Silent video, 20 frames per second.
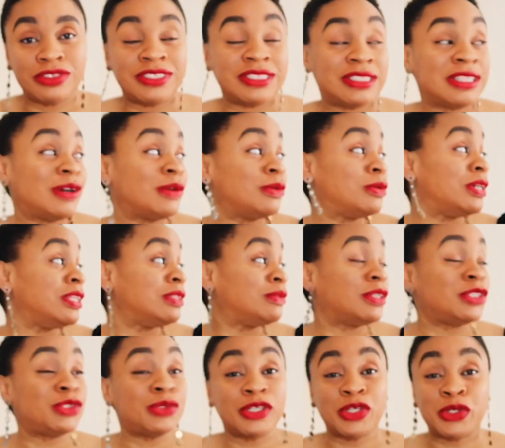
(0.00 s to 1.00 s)
it's now when we're
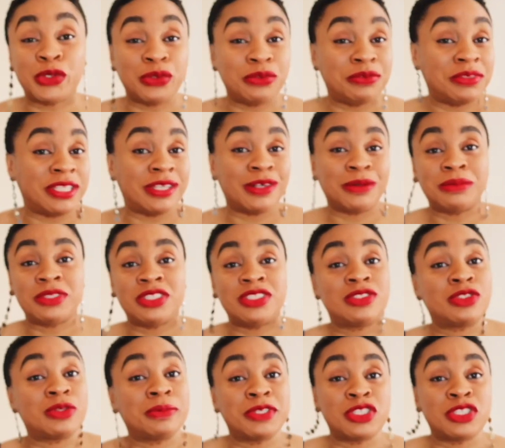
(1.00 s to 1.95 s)
doing COVID, or just